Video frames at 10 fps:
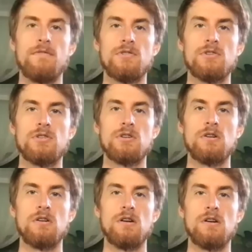for
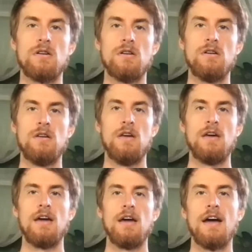sure.
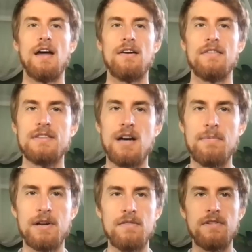And on the
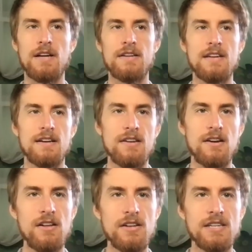topic of like
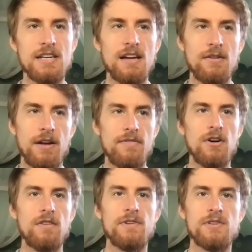technology, like we have
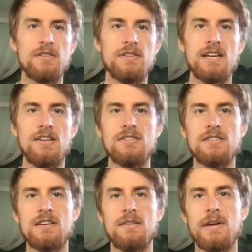artificial
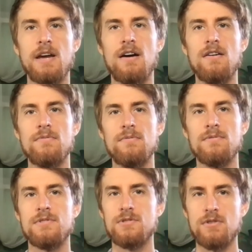intelligence coming out
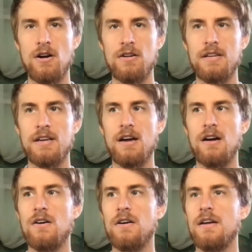strongly
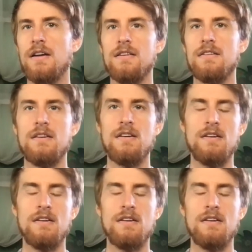now, and